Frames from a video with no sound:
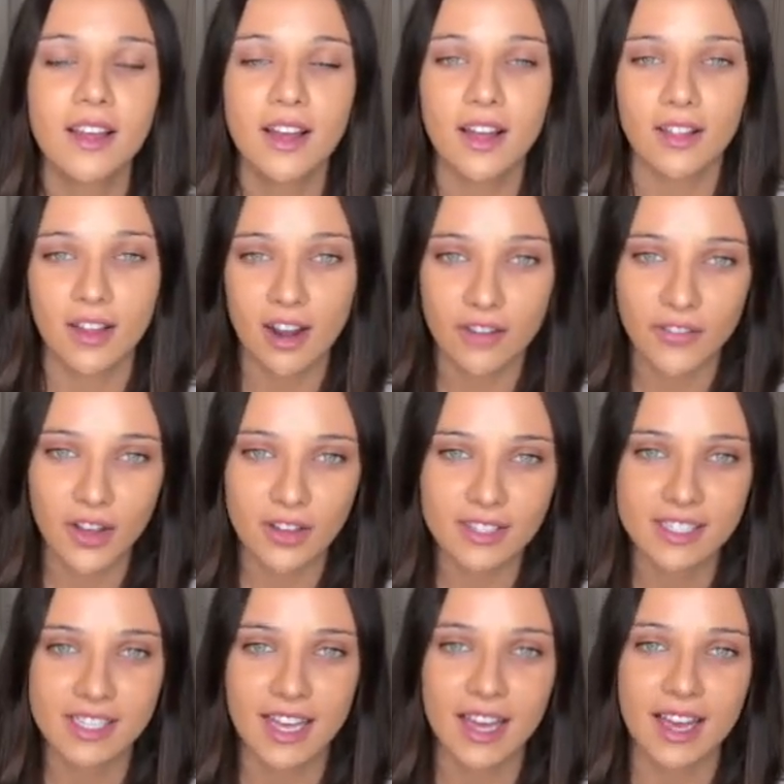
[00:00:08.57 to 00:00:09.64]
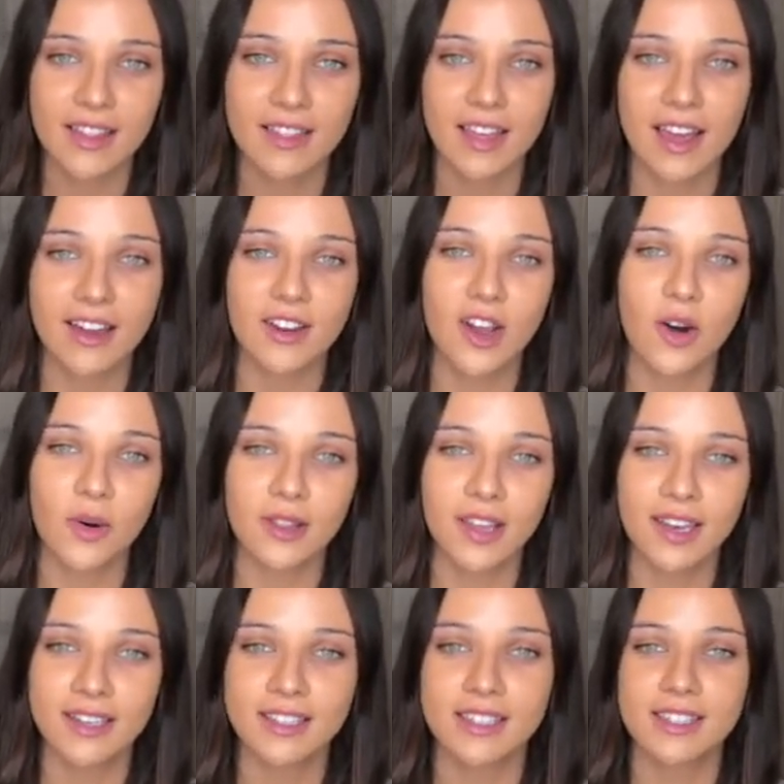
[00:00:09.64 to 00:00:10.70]
a lot of y'all said that y'all would
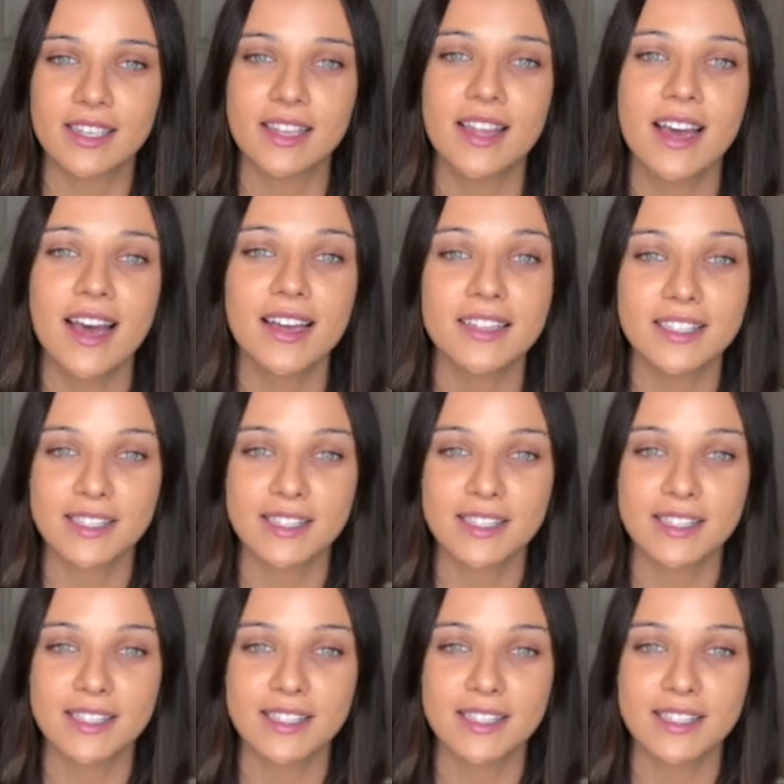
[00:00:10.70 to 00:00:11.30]
like to see that,